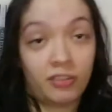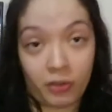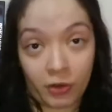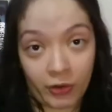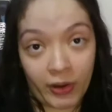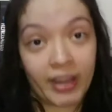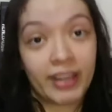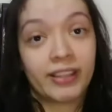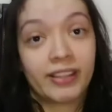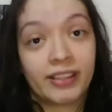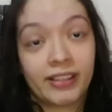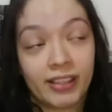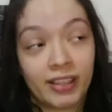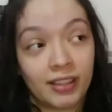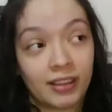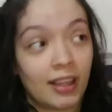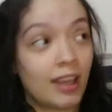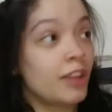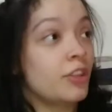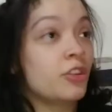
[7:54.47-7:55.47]
if you're
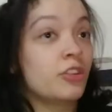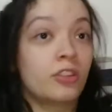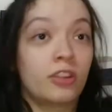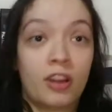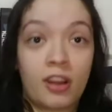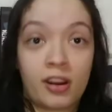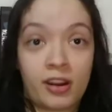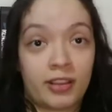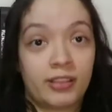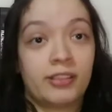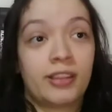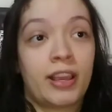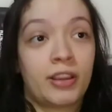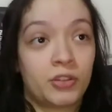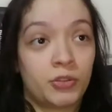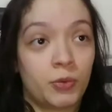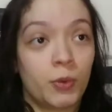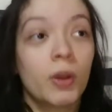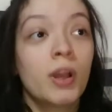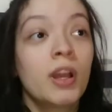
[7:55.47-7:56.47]
18 and you're not
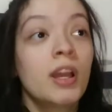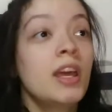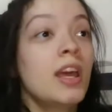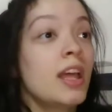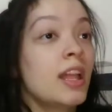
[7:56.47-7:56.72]
asexual,